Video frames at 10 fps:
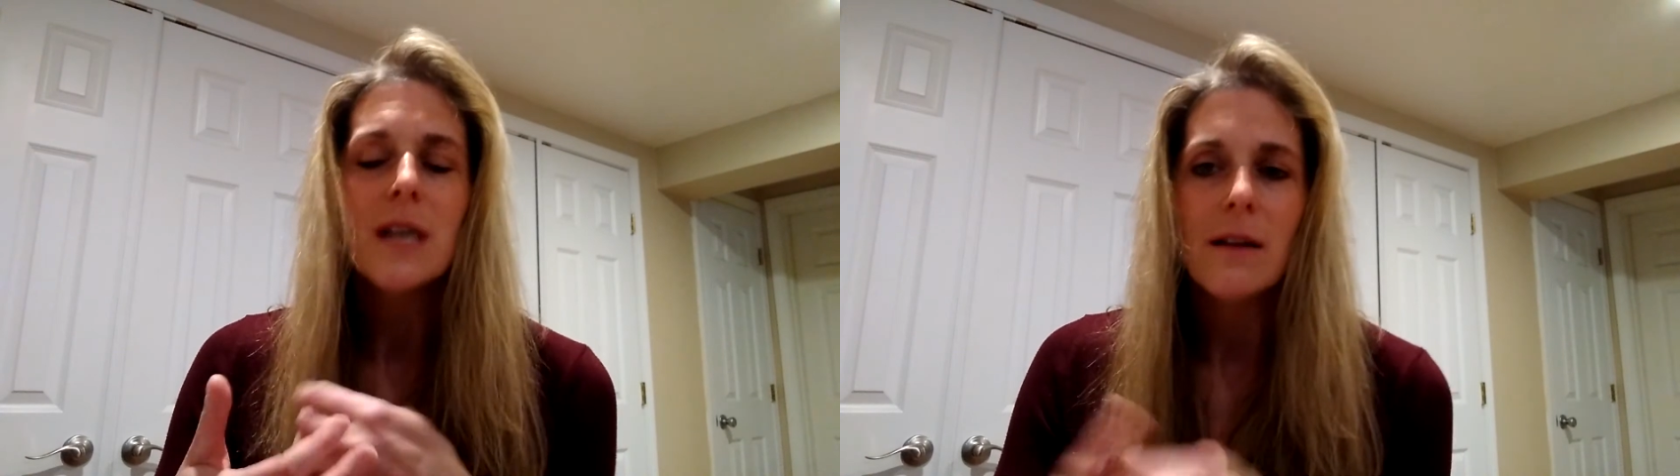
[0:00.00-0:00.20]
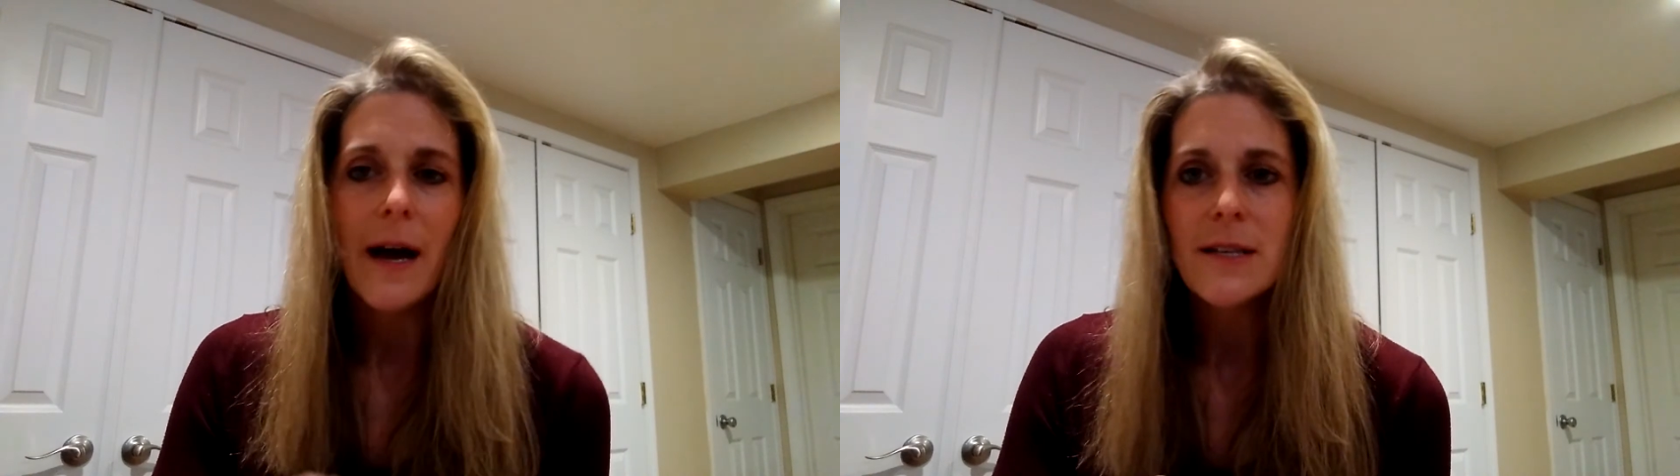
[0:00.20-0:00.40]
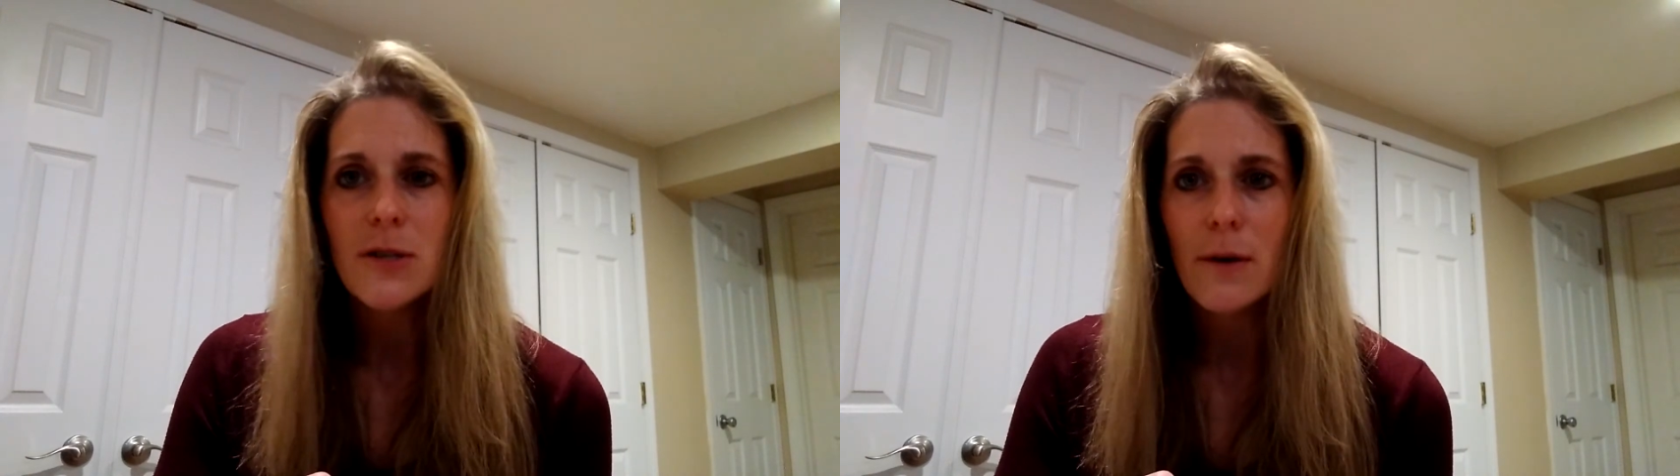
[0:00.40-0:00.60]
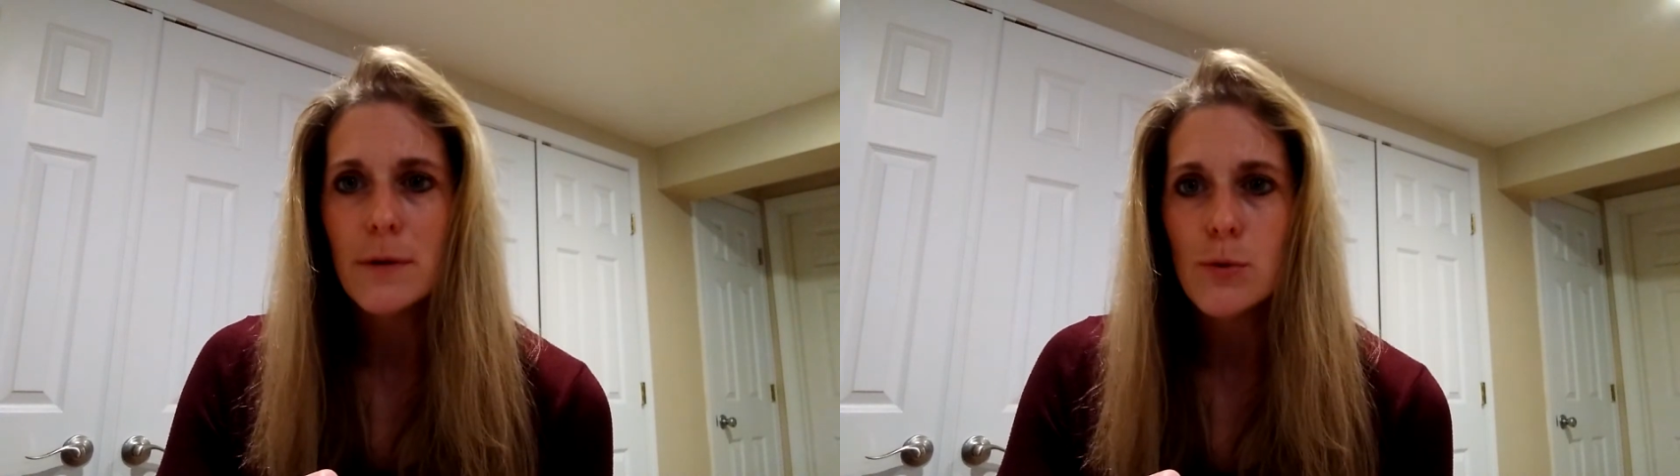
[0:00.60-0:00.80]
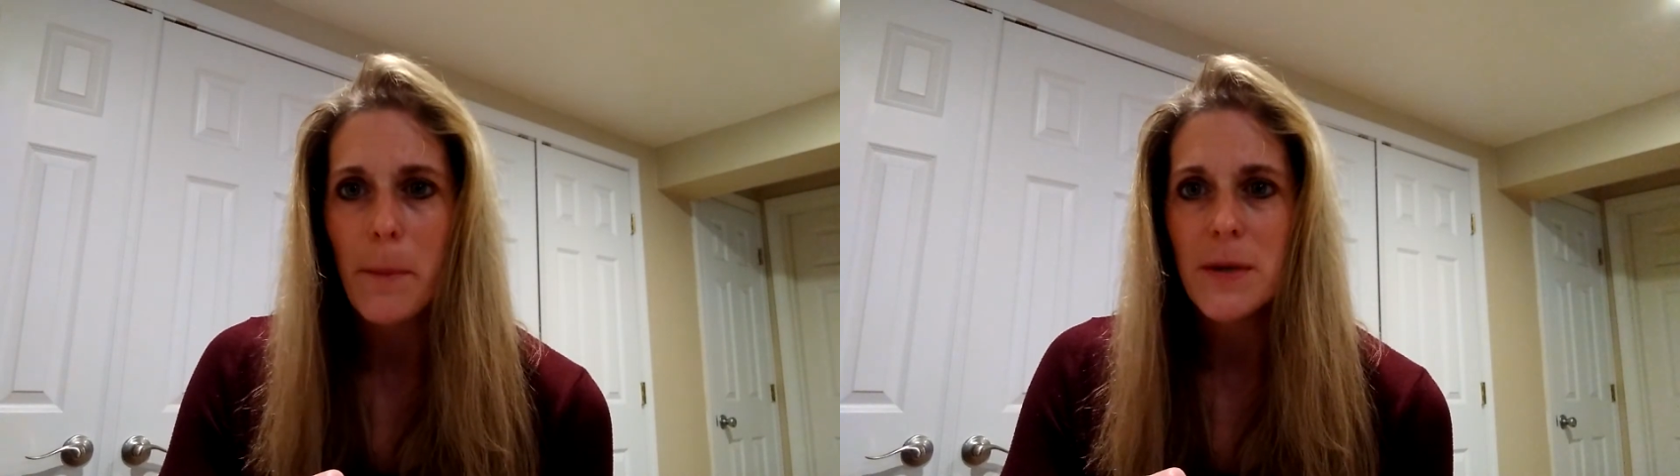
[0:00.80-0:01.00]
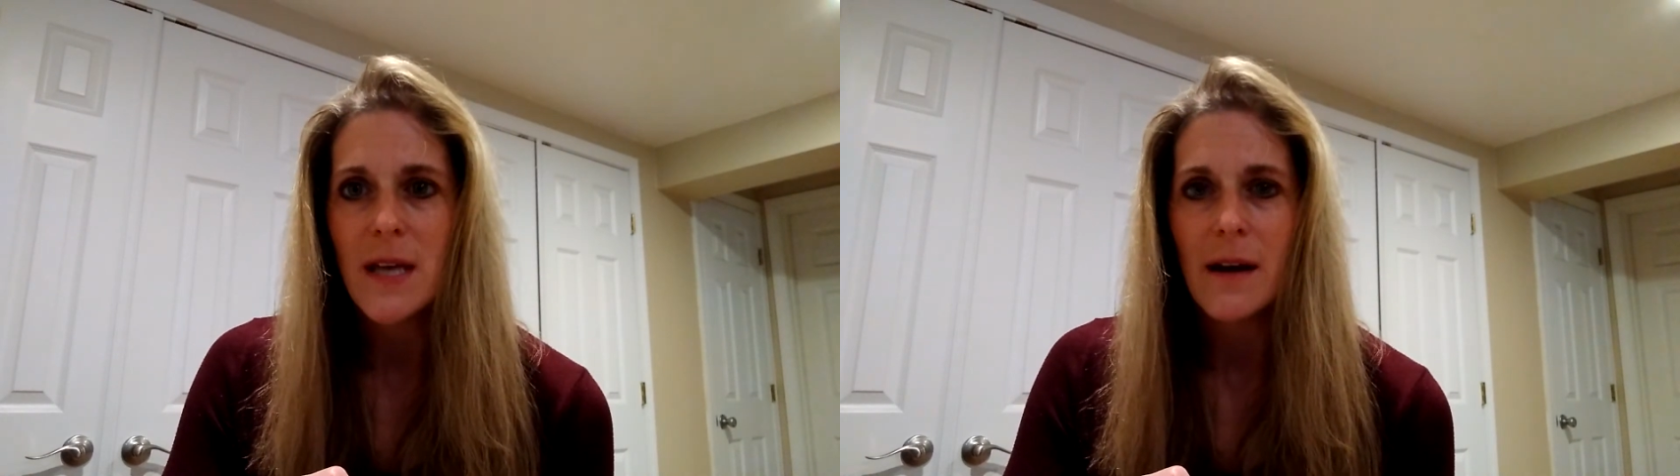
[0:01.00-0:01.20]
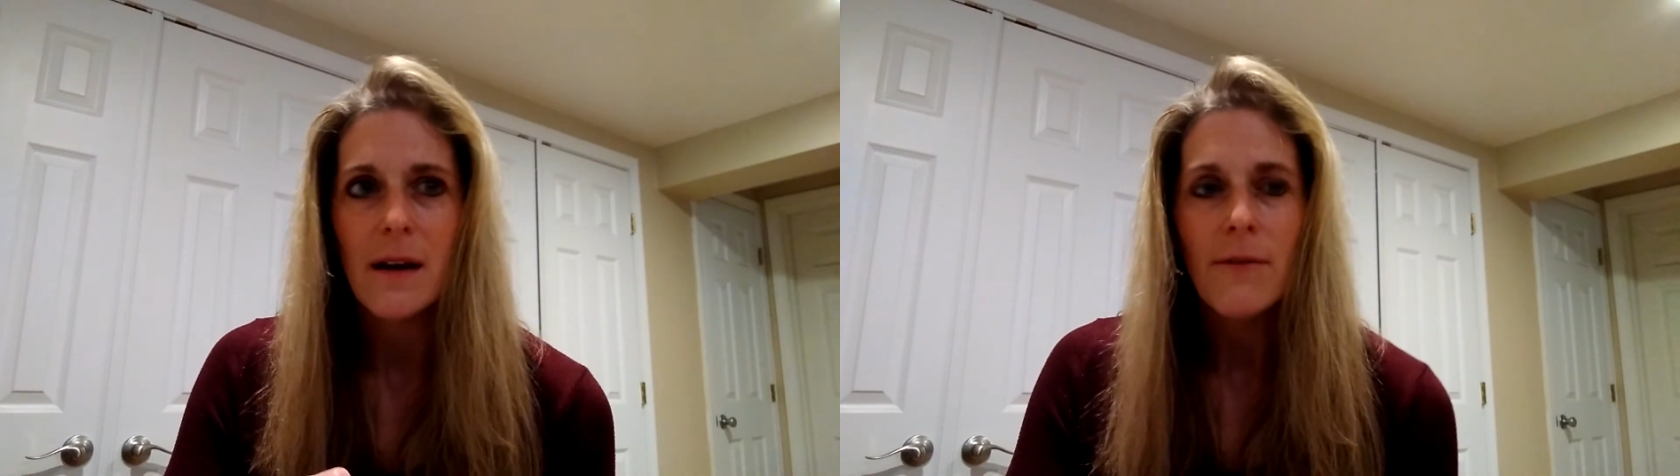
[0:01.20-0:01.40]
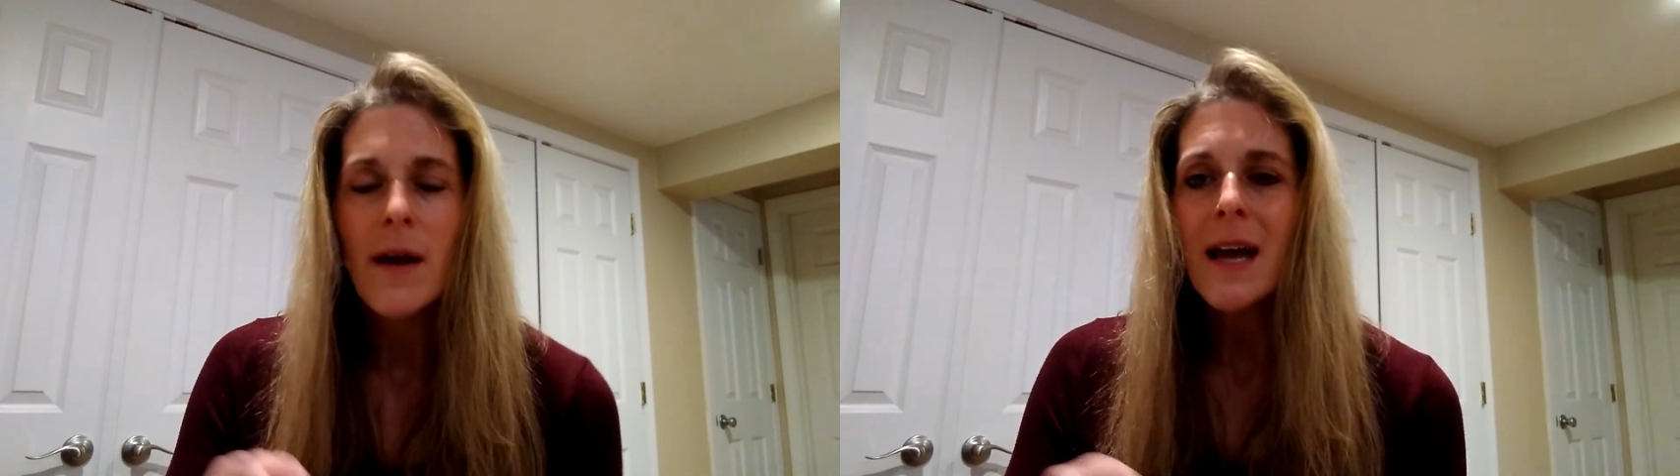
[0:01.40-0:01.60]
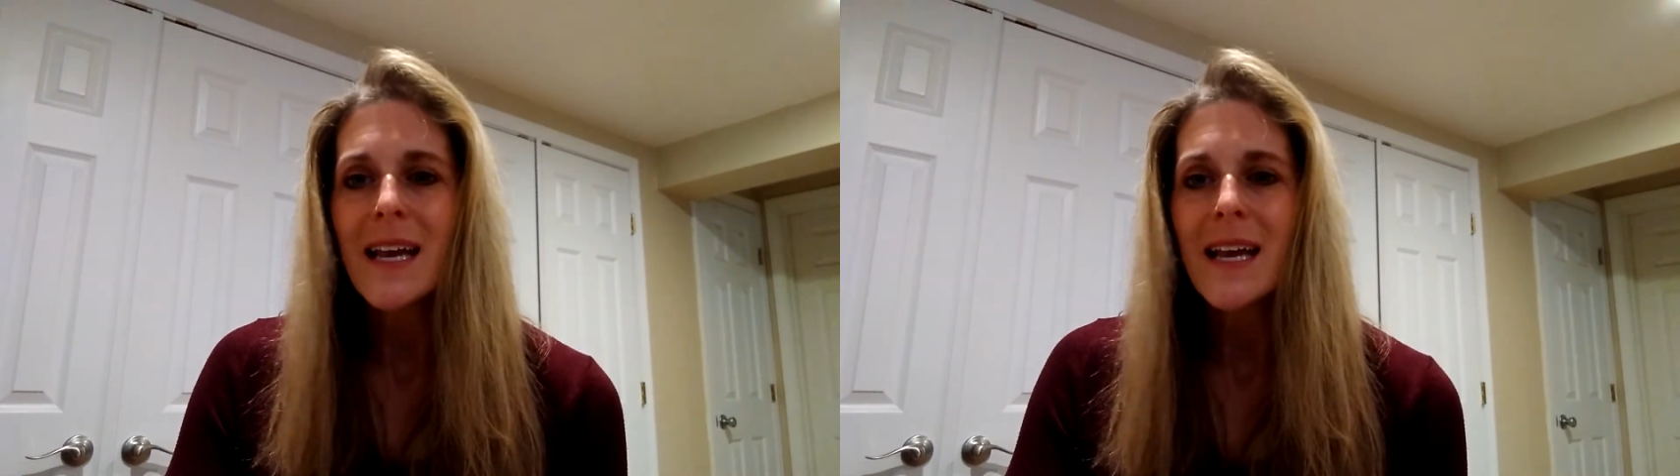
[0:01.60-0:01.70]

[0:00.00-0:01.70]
a client service representative,